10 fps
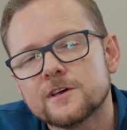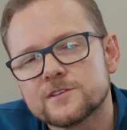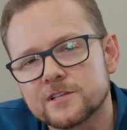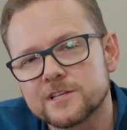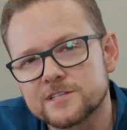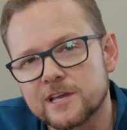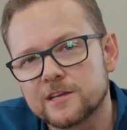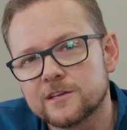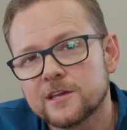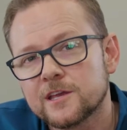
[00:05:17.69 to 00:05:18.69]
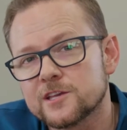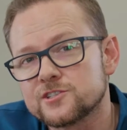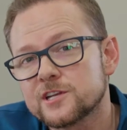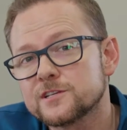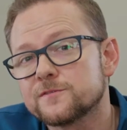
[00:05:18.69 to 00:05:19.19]
So let's say it's
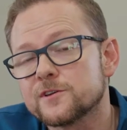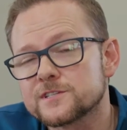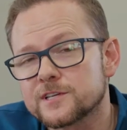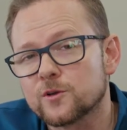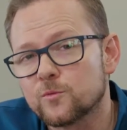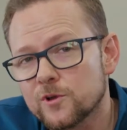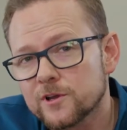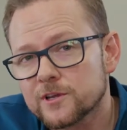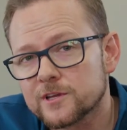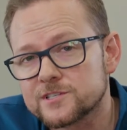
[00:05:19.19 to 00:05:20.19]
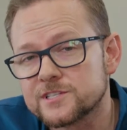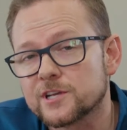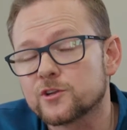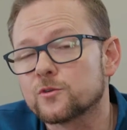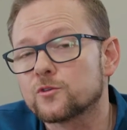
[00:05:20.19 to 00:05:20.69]
Jenny's first day at work and she's
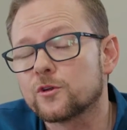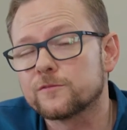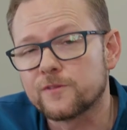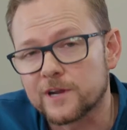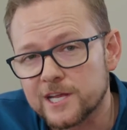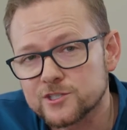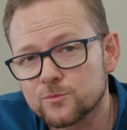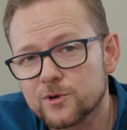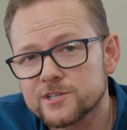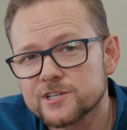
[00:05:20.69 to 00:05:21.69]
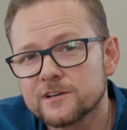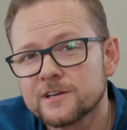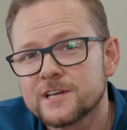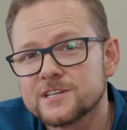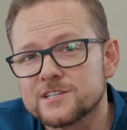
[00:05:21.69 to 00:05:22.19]
under a lot of financial pressure.
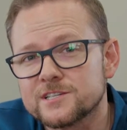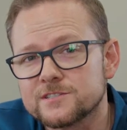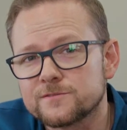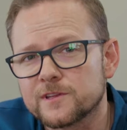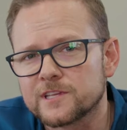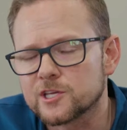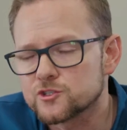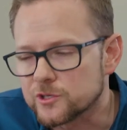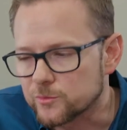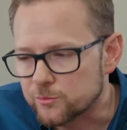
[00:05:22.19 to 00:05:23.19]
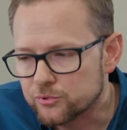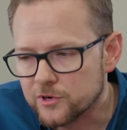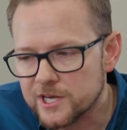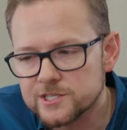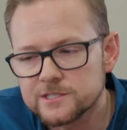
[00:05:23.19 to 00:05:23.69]
She's feeling extremely
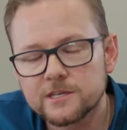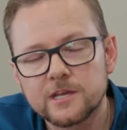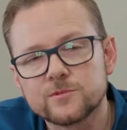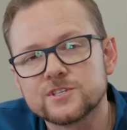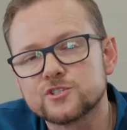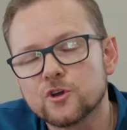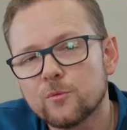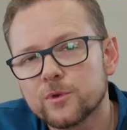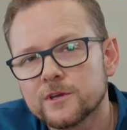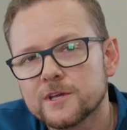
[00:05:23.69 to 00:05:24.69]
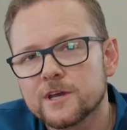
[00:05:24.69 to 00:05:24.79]
pressured to keep this job.